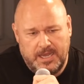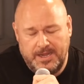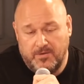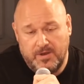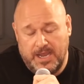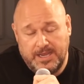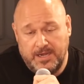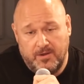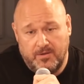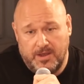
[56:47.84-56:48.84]
I don't
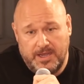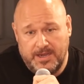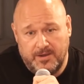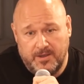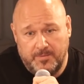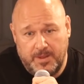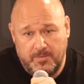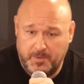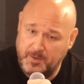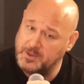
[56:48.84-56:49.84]
know.
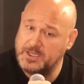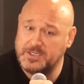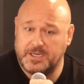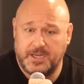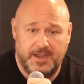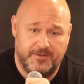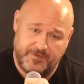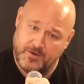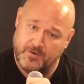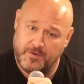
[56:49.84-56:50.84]
Maybe people listening
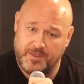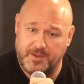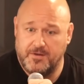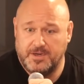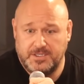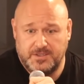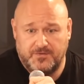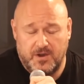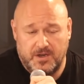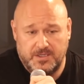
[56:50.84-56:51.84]
have their own theories as
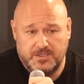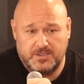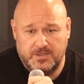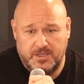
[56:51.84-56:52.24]
far as